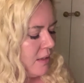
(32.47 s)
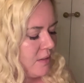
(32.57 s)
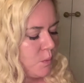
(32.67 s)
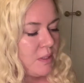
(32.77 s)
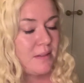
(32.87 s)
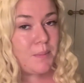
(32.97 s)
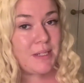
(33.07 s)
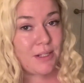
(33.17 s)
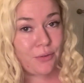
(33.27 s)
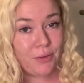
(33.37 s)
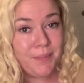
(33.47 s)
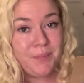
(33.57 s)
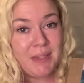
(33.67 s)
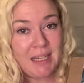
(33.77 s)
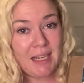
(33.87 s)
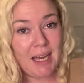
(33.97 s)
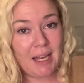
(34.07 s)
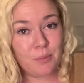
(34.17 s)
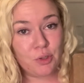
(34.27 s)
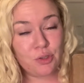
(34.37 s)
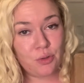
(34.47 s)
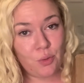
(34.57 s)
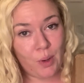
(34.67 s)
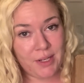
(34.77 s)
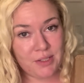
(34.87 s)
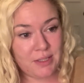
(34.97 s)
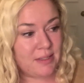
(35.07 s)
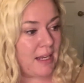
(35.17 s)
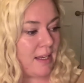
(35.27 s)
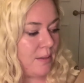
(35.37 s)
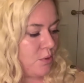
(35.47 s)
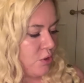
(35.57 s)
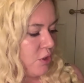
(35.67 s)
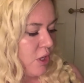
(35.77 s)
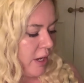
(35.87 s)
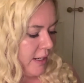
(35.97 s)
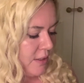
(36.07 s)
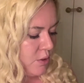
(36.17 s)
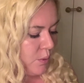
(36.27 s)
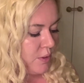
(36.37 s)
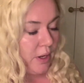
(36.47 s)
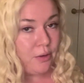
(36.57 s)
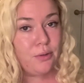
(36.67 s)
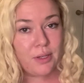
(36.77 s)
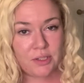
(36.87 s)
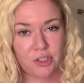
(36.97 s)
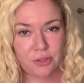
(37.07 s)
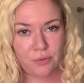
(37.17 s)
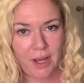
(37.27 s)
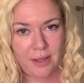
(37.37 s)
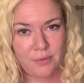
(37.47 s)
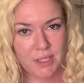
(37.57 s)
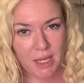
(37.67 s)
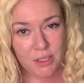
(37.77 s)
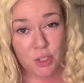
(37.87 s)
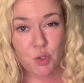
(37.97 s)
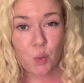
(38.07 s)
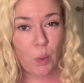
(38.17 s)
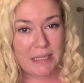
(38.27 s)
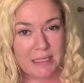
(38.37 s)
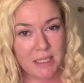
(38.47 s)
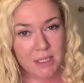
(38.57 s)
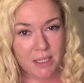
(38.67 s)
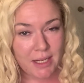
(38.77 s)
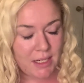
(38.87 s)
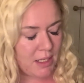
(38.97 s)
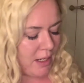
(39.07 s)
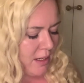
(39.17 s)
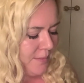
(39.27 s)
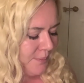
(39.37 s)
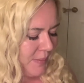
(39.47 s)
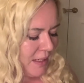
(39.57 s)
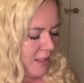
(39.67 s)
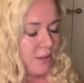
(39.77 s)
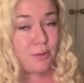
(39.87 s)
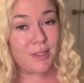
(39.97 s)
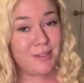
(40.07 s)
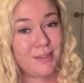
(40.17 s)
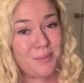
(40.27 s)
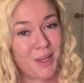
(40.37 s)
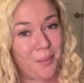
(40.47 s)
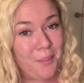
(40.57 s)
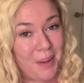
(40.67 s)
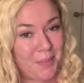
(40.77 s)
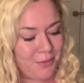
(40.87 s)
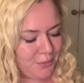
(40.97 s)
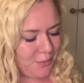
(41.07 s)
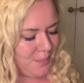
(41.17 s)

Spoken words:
This one is a bit different, and I'm going to show you why in just a second. I'm just going to cut into her now. She's arrived at 20 to 9 at night, so this is some commitment for